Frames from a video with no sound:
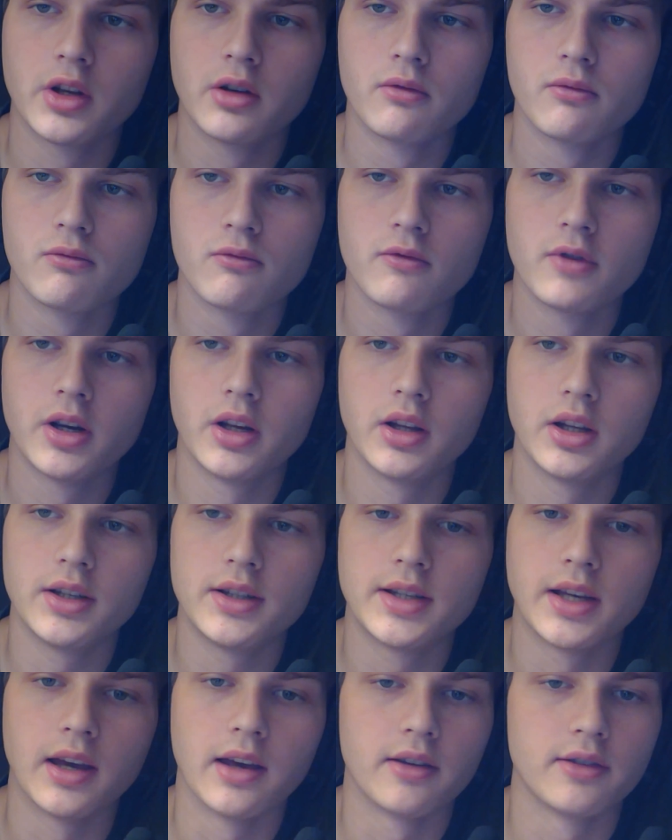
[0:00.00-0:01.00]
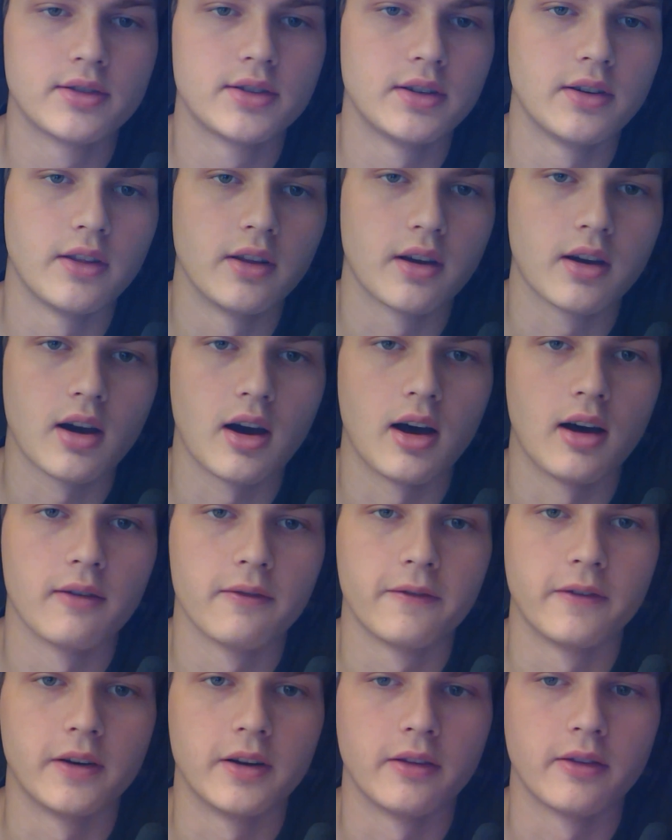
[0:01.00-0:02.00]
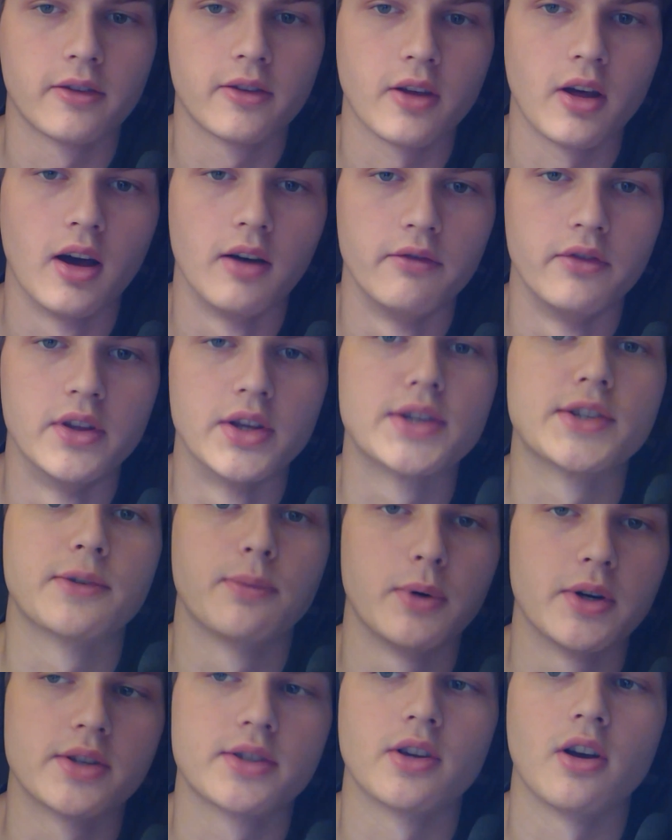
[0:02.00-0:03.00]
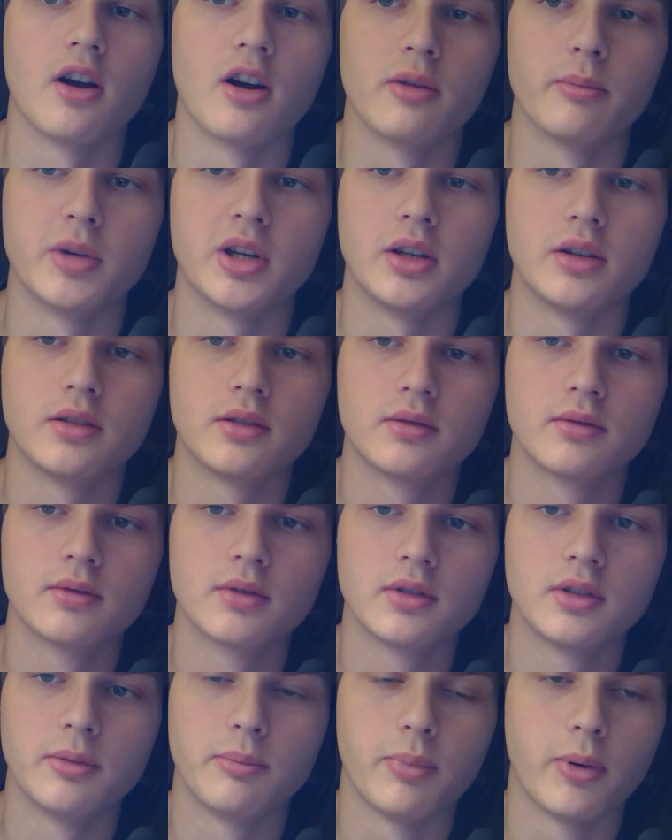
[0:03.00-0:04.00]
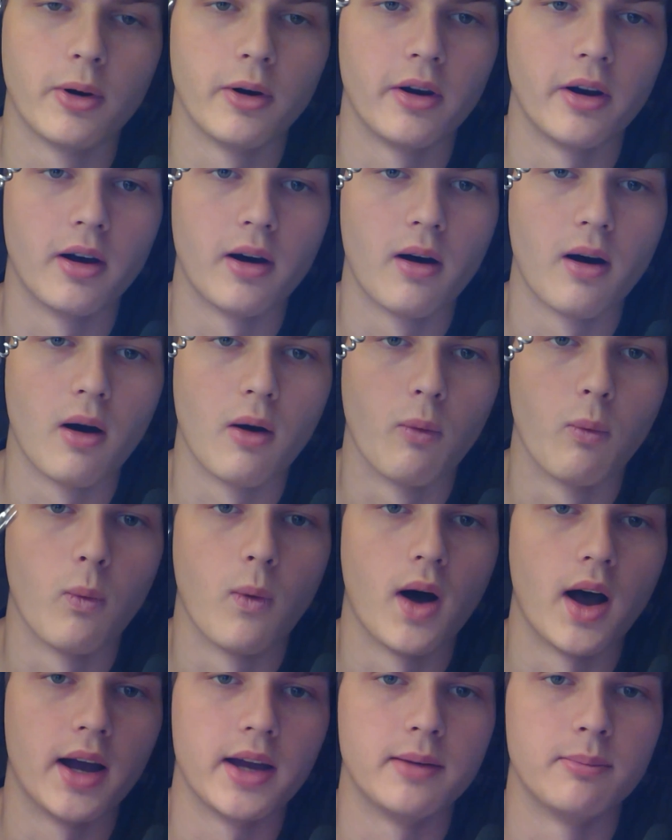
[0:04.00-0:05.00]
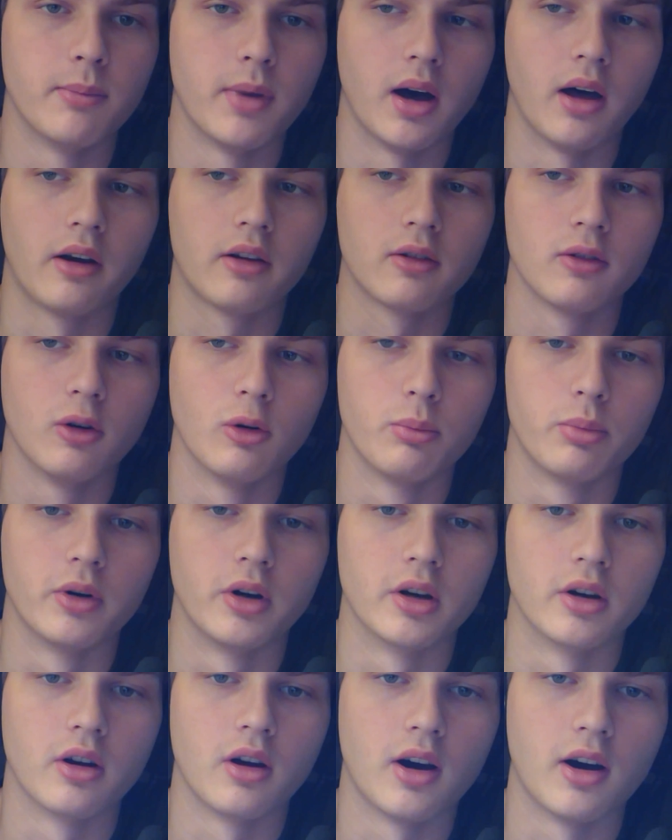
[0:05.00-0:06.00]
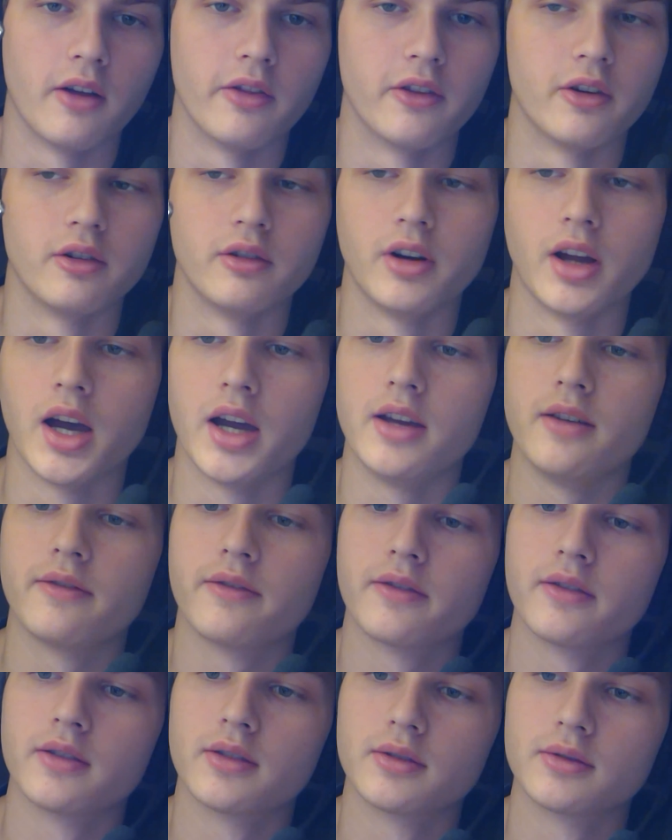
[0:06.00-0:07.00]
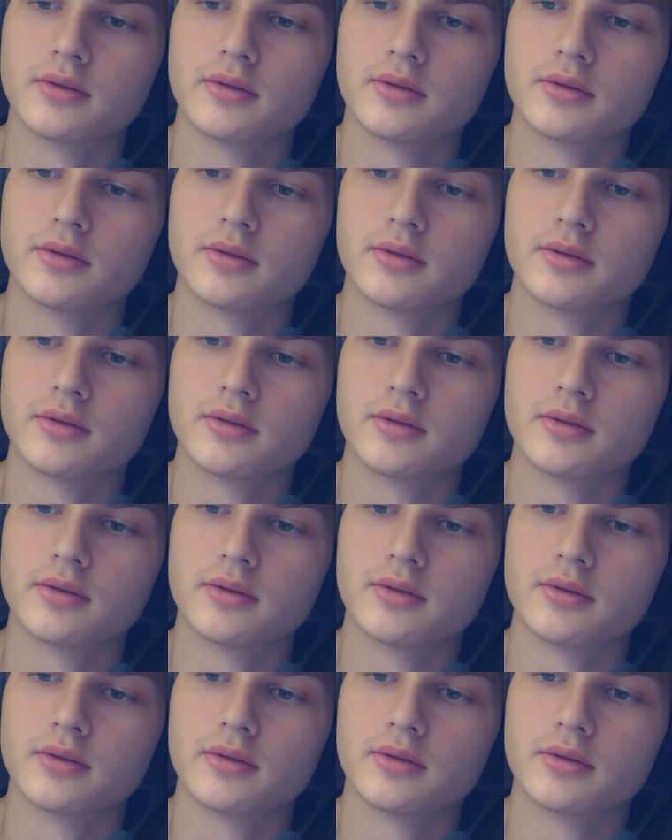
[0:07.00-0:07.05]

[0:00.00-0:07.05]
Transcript: really tells you the confidence of the Swiss Army to put a wine bottle opener on their knife.